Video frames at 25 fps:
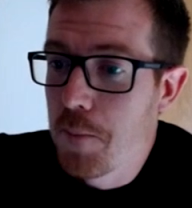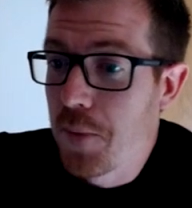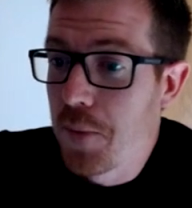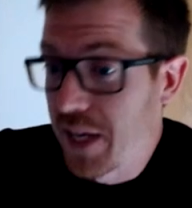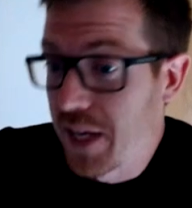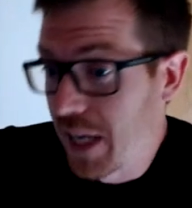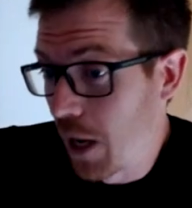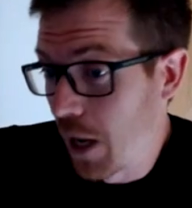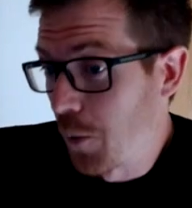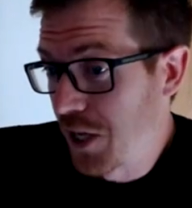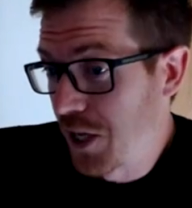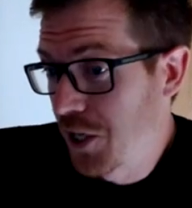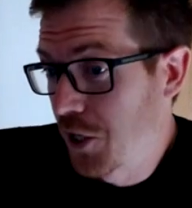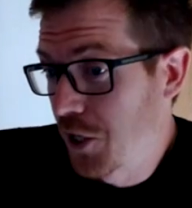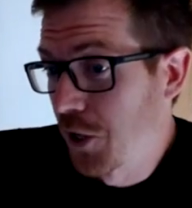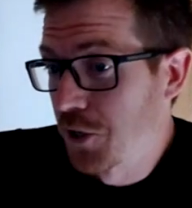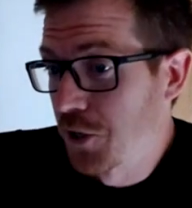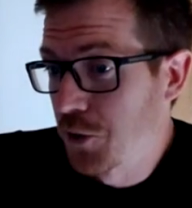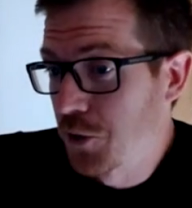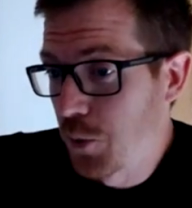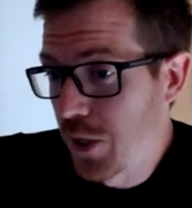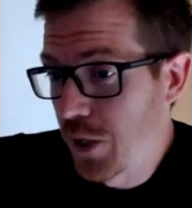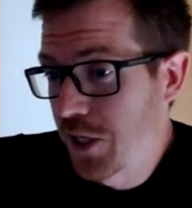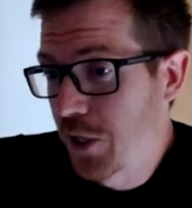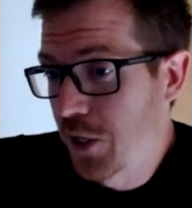But yeah, we
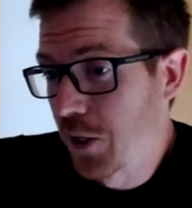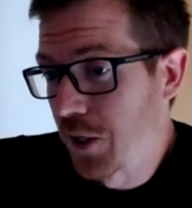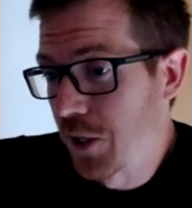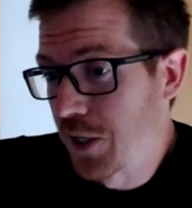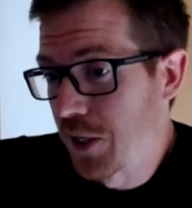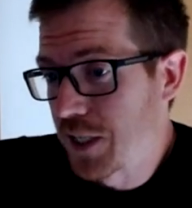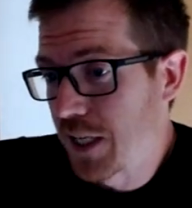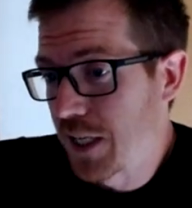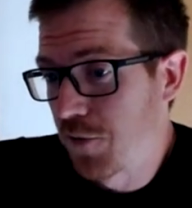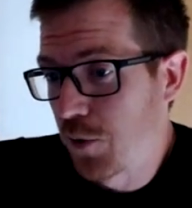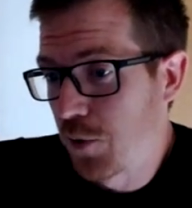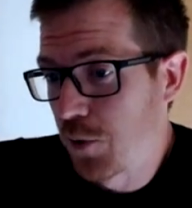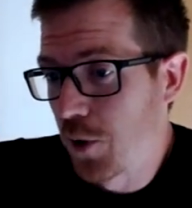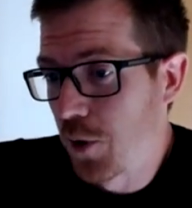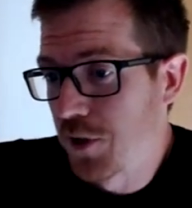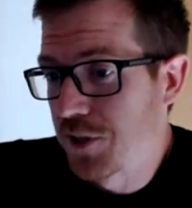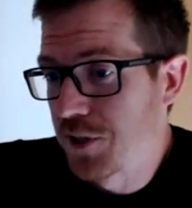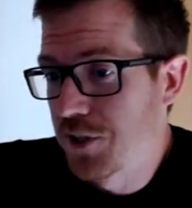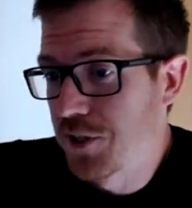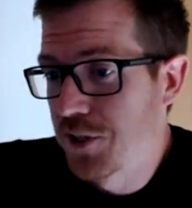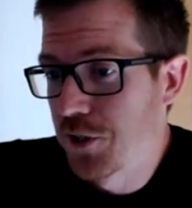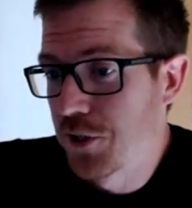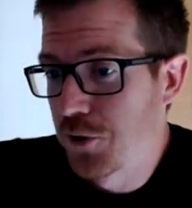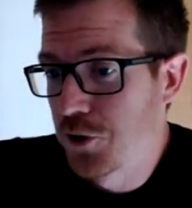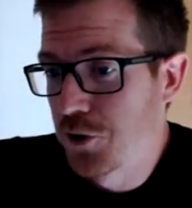could, if we
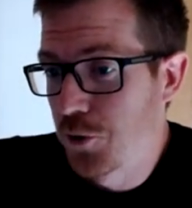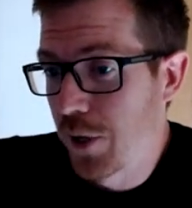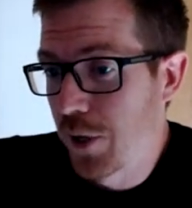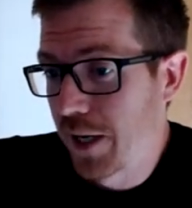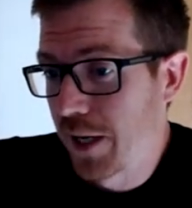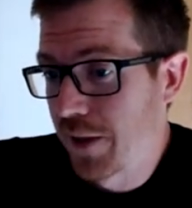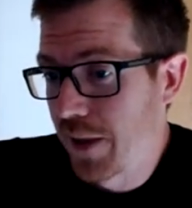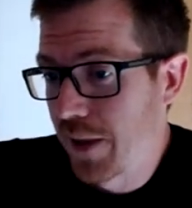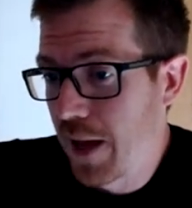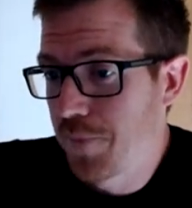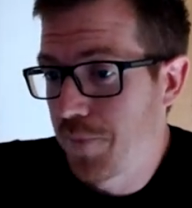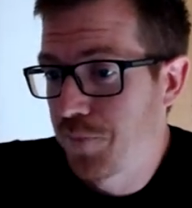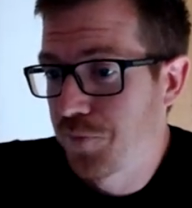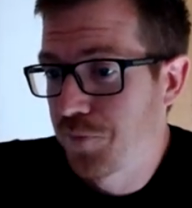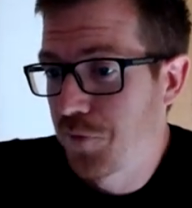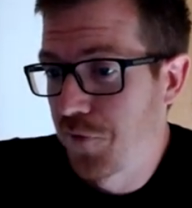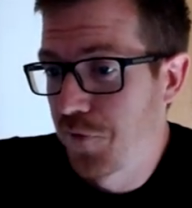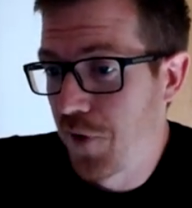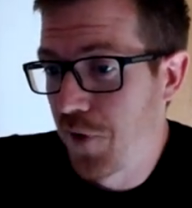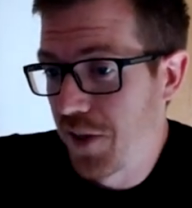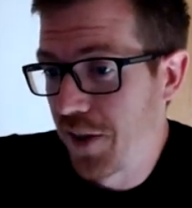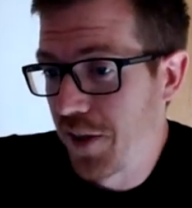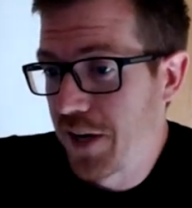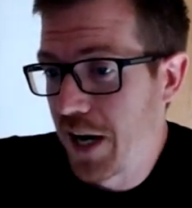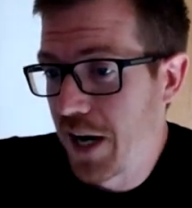wanted to, trigger that
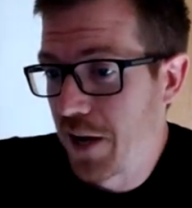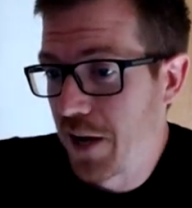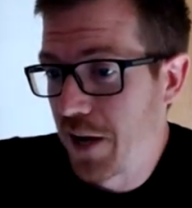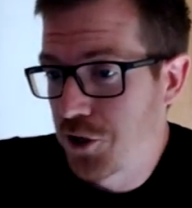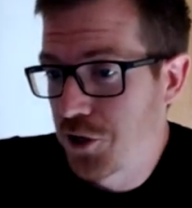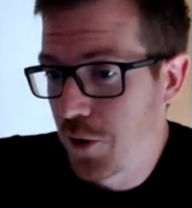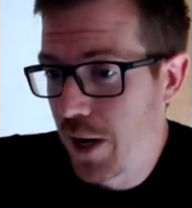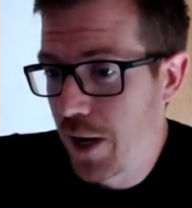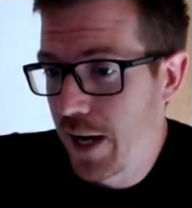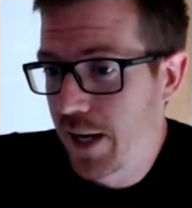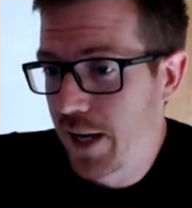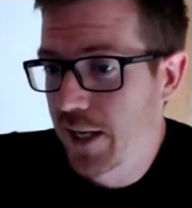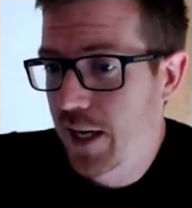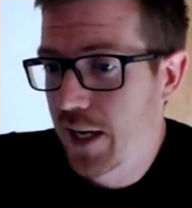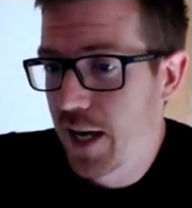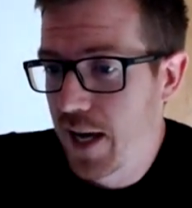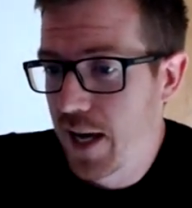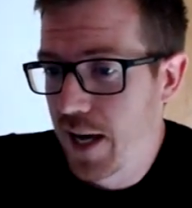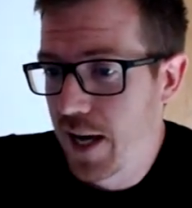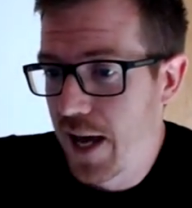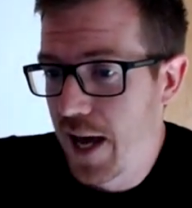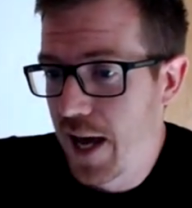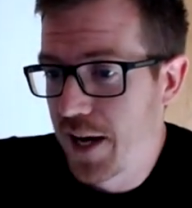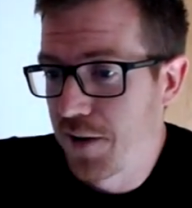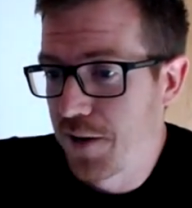further down the track
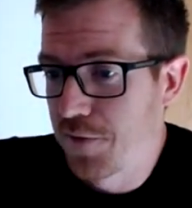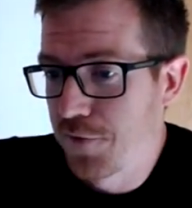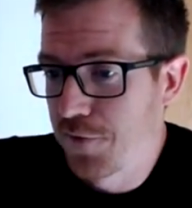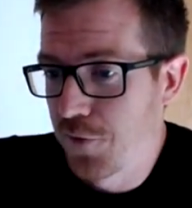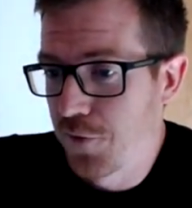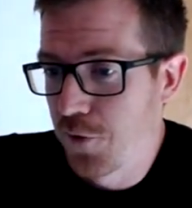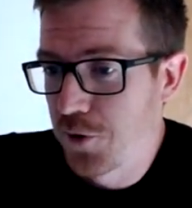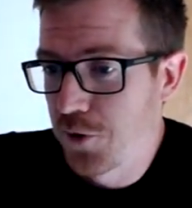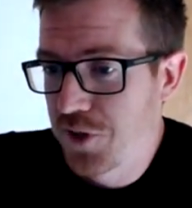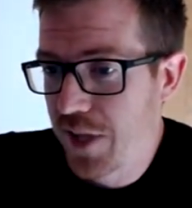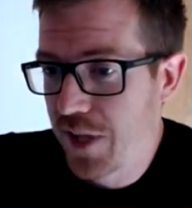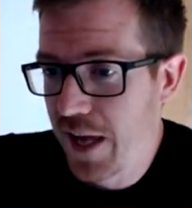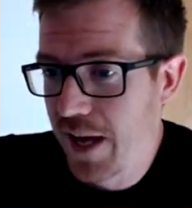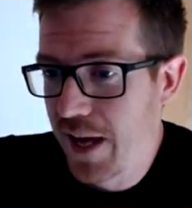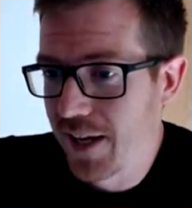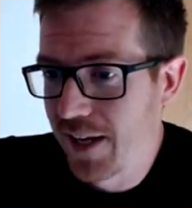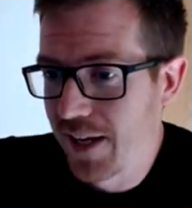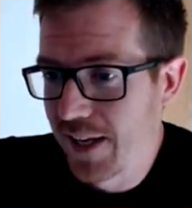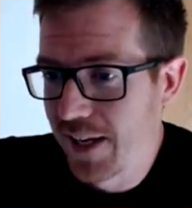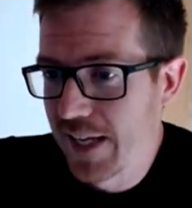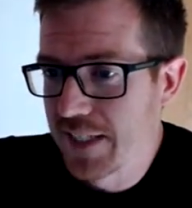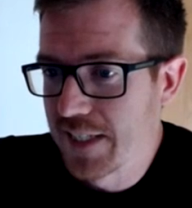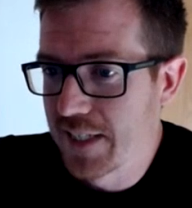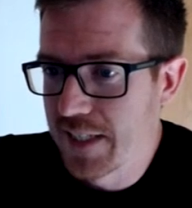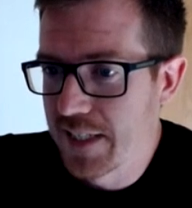and enforce that at
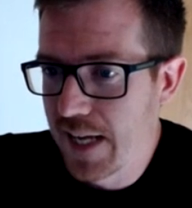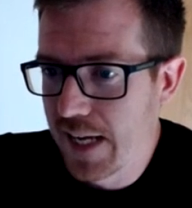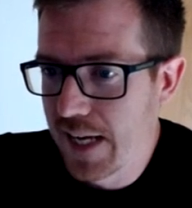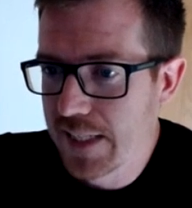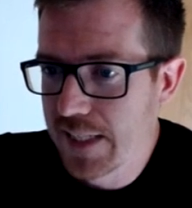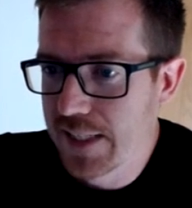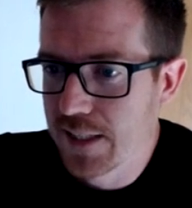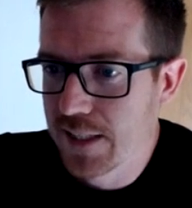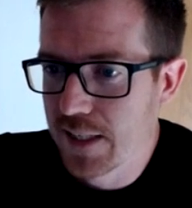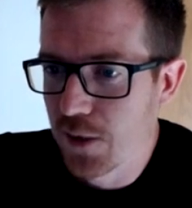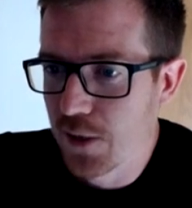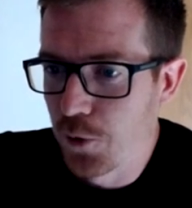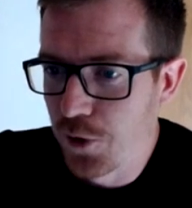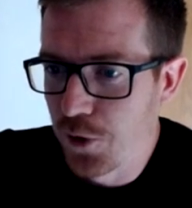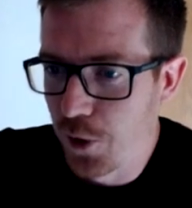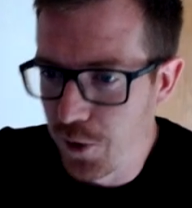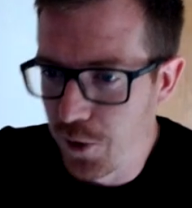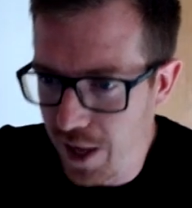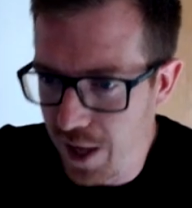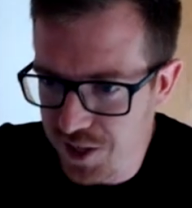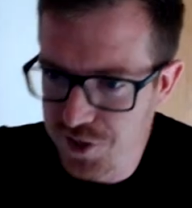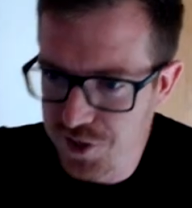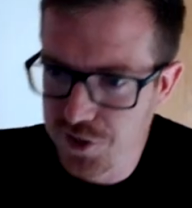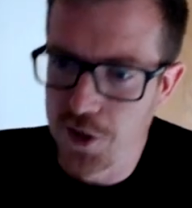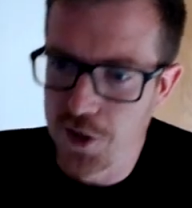a later date. Although
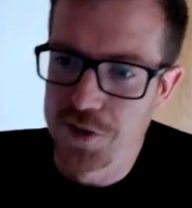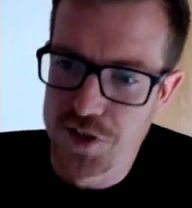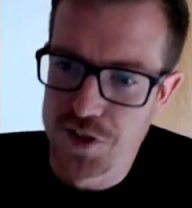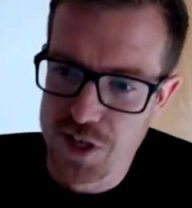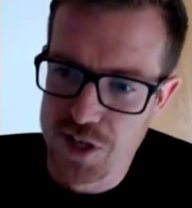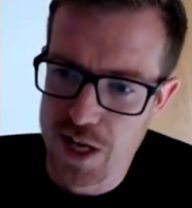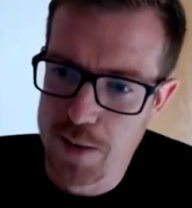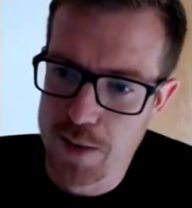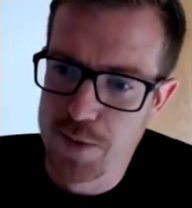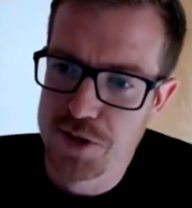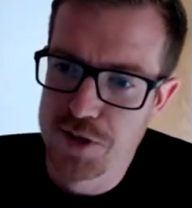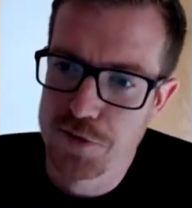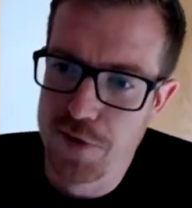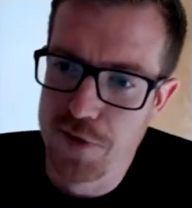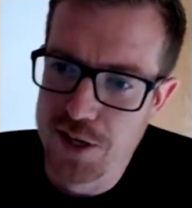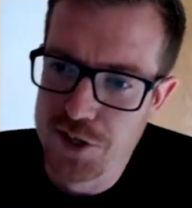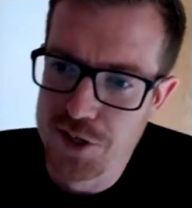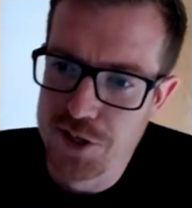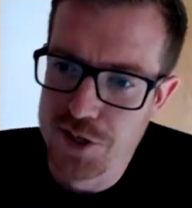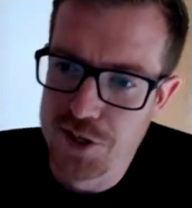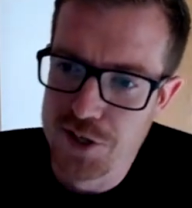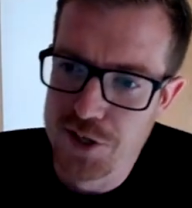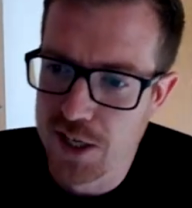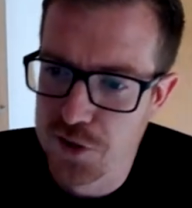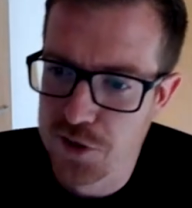that's not the same as
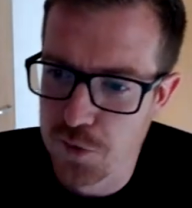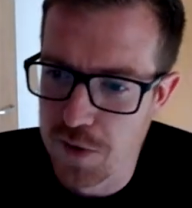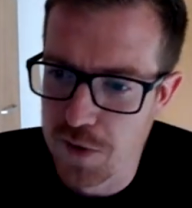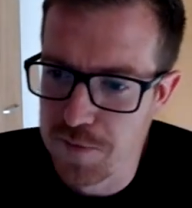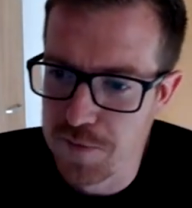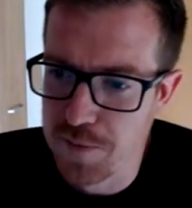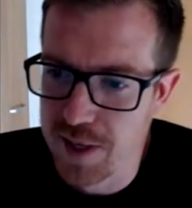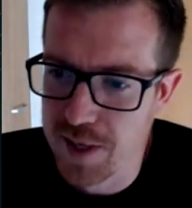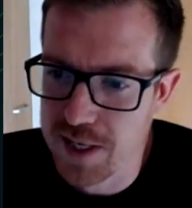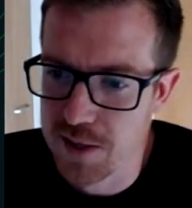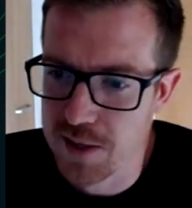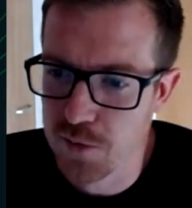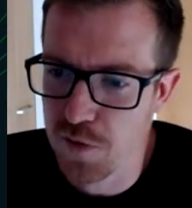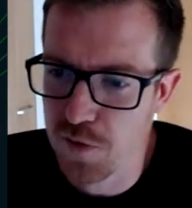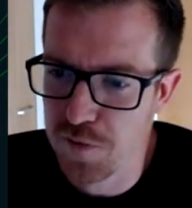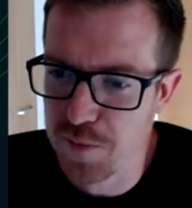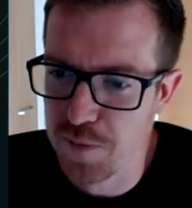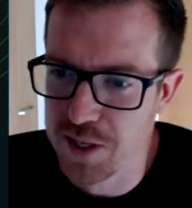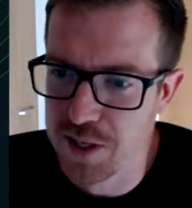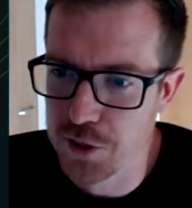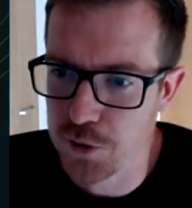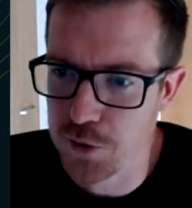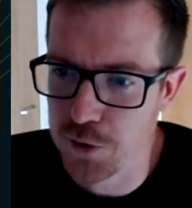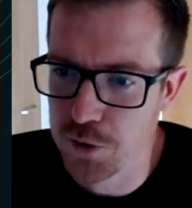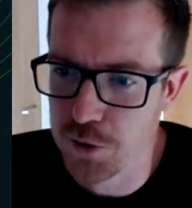face check as we've
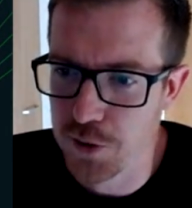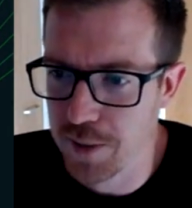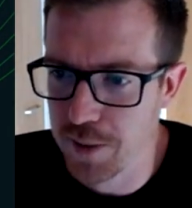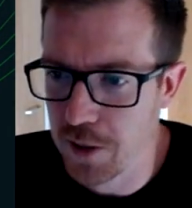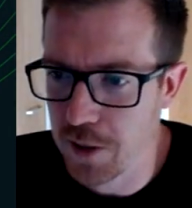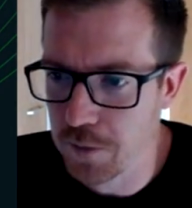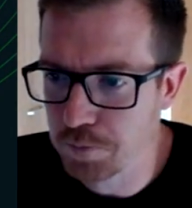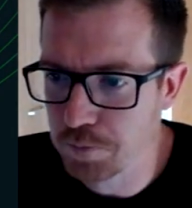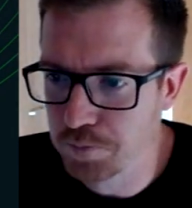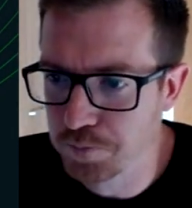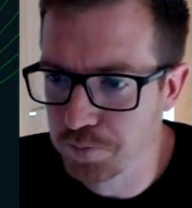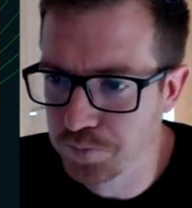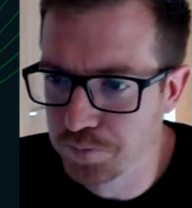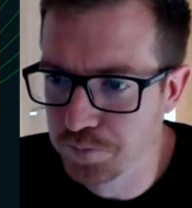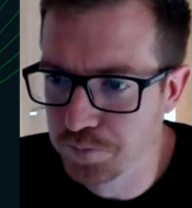been talking about.